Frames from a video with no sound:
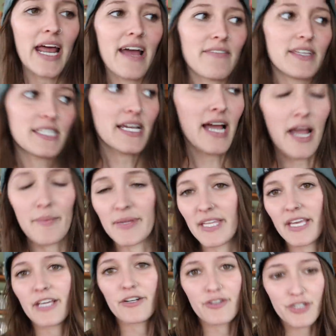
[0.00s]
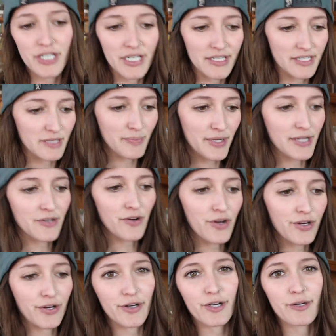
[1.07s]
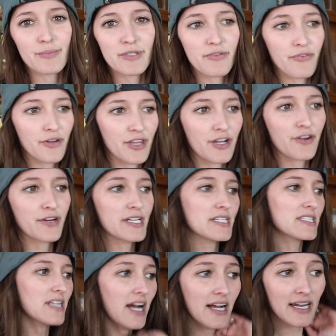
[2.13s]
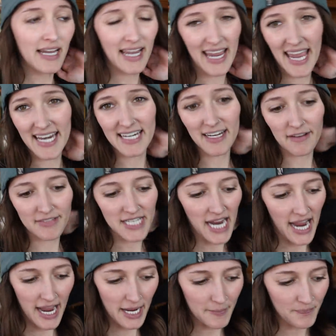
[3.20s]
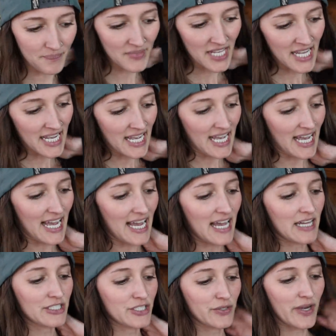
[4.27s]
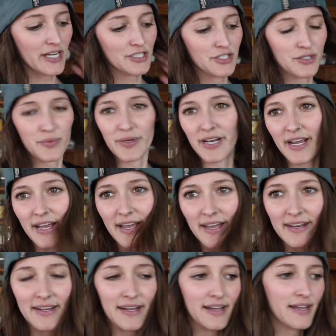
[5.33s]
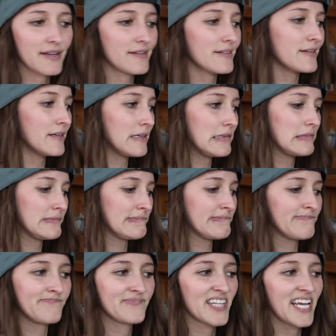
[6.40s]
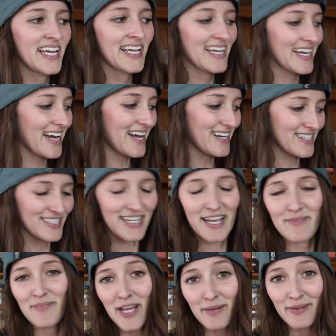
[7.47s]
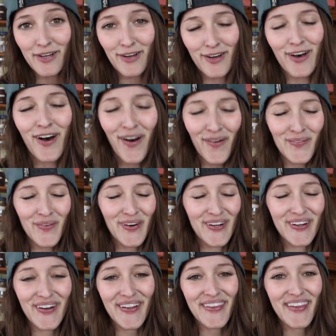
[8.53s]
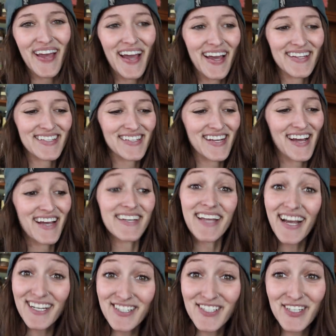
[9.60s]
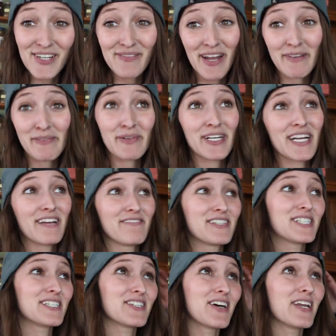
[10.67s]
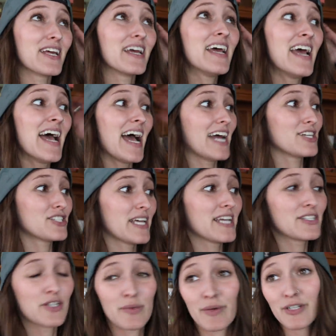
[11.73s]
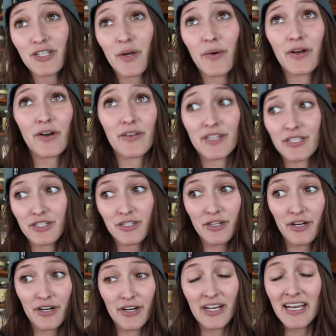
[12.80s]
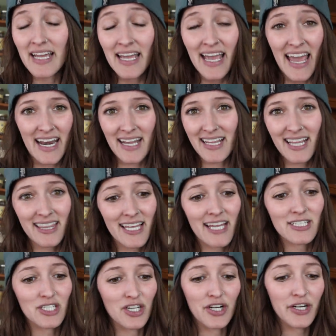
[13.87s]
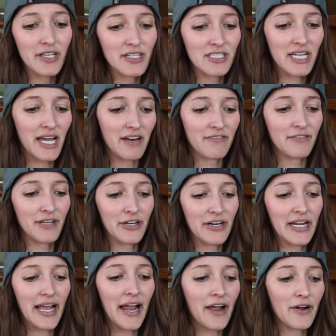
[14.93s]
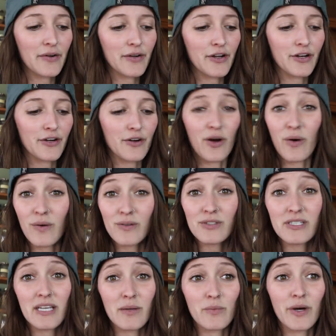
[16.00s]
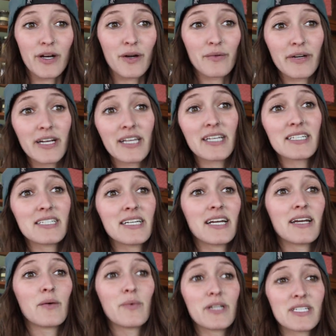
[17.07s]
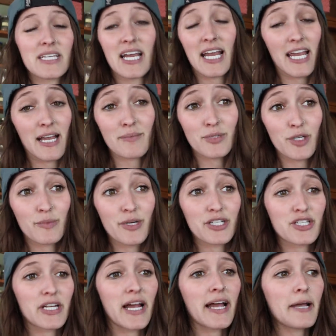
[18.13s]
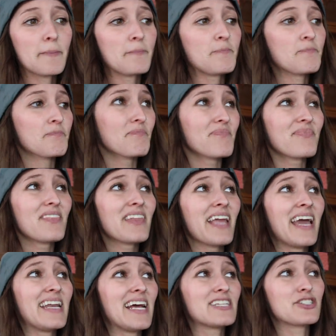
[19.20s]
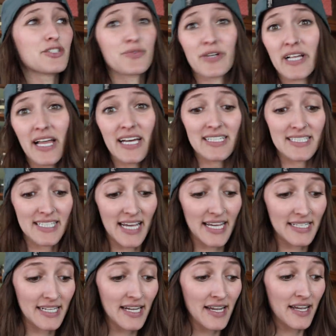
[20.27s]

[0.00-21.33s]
have the time and the energy to spend on herbs for the Greenstalk in enough time. Uh, so I just went ahead and kind of said maybe I'll work on that uh, next year, maybe put an emphasis on it. I just had too much going on this year. And I think that's good is kind of figuring out your goals and what are realistic and what's taking up too much time. And I just realized that